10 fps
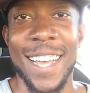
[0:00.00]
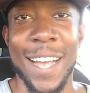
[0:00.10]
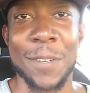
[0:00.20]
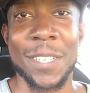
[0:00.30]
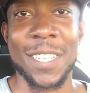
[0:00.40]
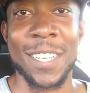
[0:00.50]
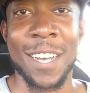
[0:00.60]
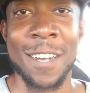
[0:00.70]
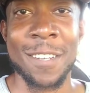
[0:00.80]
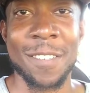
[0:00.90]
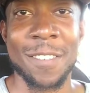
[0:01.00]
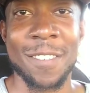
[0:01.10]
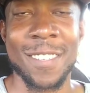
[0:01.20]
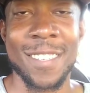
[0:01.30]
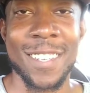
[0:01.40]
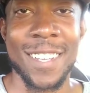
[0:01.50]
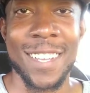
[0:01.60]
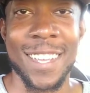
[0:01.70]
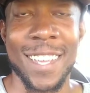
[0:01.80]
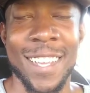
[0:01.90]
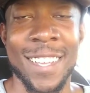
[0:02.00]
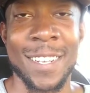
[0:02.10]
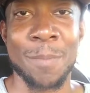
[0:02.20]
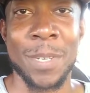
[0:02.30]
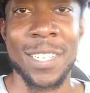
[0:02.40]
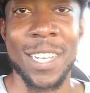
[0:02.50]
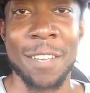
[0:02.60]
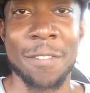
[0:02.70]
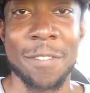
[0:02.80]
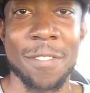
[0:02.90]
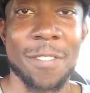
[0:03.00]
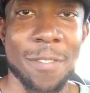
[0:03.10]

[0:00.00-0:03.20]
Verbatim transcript: I'll see y'all and be safe.